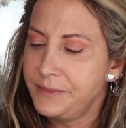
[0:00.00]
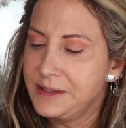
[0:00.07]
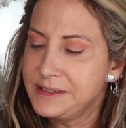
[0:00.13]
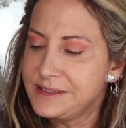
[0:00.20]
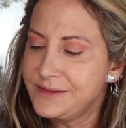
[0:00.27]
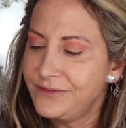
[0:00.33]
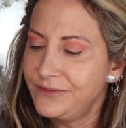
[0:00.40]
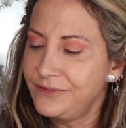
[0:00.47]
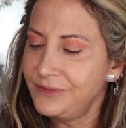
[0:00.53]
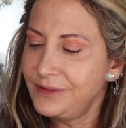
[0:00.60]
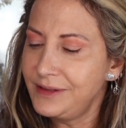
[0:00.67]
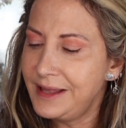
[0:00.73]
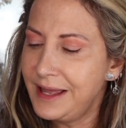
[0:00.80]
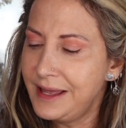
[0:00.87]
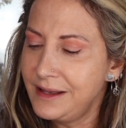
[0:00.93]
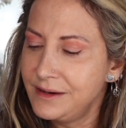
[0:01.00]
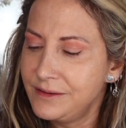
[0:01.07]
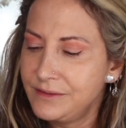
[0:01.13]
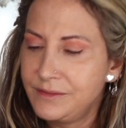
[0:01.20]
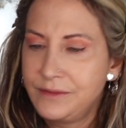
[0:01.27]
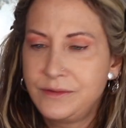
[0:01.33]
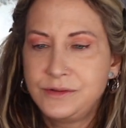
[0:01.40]
it's flat
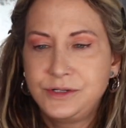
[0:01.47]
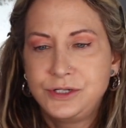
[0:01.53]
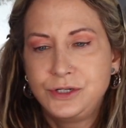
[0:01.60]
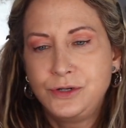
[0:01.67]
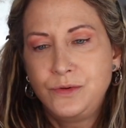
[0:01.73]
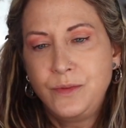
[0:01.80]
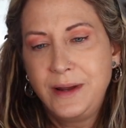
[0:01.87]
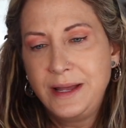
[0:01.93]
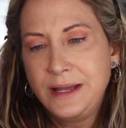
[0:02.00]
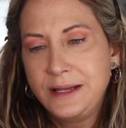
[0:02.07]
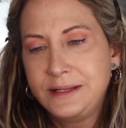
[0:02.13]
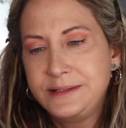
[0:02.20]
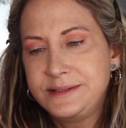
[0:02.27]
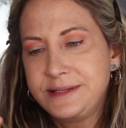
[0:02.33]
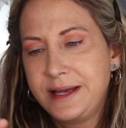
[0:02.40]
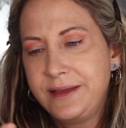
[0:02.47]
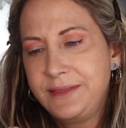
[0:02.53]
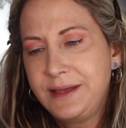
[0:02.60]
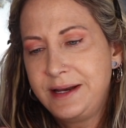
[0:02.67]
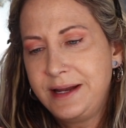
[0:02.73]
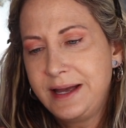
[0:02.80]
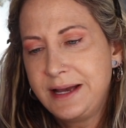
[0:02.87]
on two ends, and
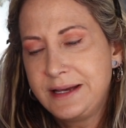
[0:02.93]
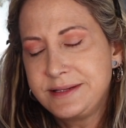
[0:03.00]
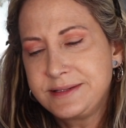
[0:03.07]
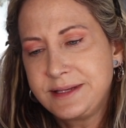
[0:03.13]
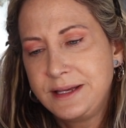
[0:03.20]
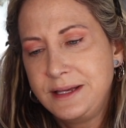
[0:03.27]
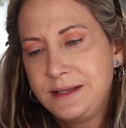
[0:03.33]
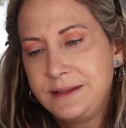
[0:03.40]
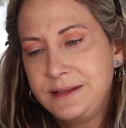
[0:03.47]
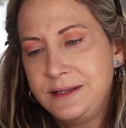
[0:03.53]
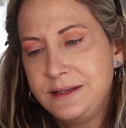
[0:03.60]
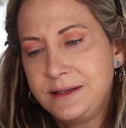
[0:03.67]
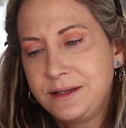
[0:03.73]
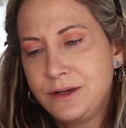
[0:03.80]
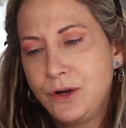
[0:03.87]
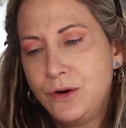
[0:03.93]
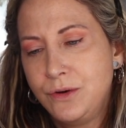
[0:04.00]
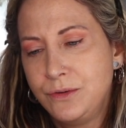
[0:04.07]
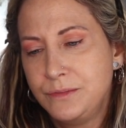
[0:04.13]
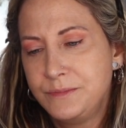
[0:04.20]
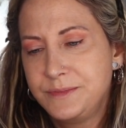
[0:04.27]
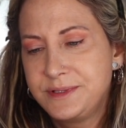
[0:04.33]
then it has like the
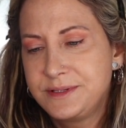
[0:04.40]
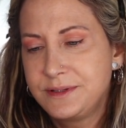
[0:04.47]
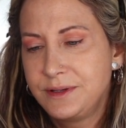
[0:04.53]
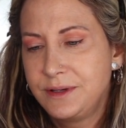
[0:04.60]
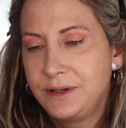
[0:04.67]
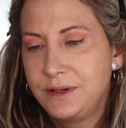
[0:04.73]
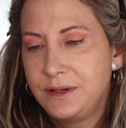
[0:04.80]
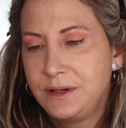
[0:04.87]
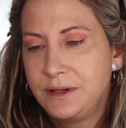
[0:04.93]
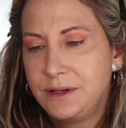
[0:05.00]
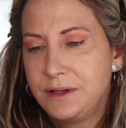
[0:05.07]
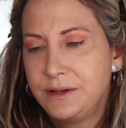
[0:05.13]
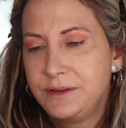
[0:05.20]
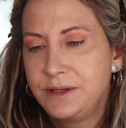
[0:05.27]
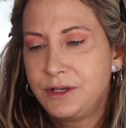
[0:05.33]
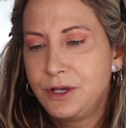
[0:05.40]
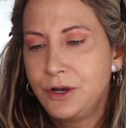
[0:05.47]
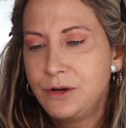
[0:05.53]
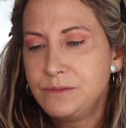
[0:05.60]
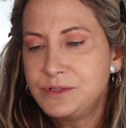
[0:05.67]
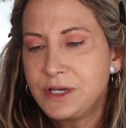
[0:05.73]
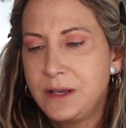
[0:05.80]
combs, the
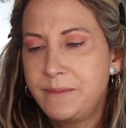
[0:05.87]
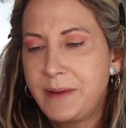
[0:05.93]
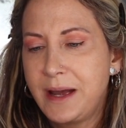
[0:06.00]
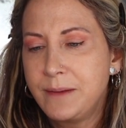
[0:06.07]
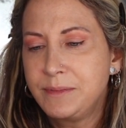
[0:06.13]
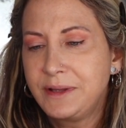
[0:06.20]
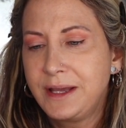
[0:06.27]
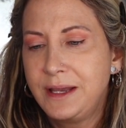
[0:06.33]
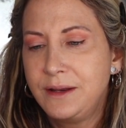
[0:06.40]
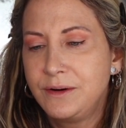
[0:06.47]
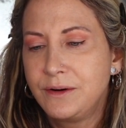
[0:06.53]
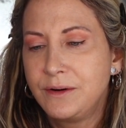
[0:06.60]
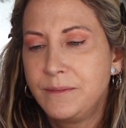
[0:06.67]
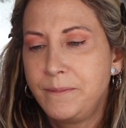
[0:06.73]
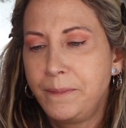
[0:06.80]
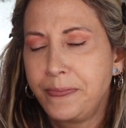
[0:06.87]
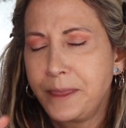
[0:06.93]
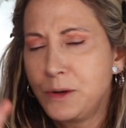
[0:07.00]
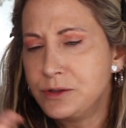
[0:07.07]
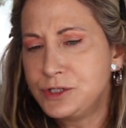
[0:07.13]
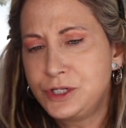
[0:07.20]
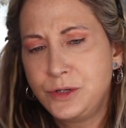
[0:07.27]
comb type applicator
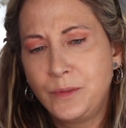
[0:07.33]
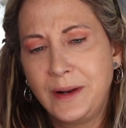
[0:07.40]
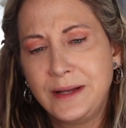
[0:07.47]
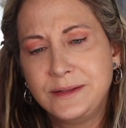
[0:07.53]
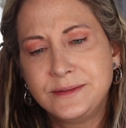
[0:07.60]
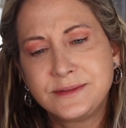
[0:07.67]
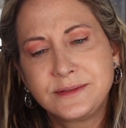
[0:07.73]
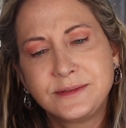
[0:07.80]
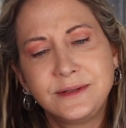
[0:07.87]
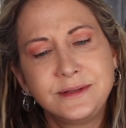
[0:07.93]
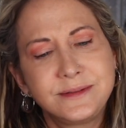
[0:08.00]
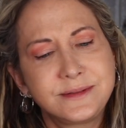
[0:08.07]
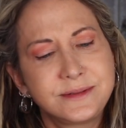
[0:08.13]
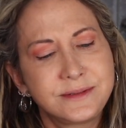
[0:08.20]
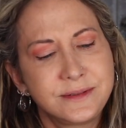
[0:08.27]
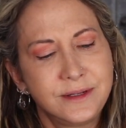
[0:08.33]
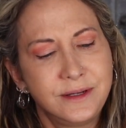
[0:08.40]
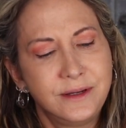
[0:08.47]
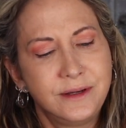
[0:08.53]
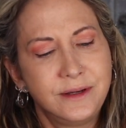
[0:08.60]
on two ends. It's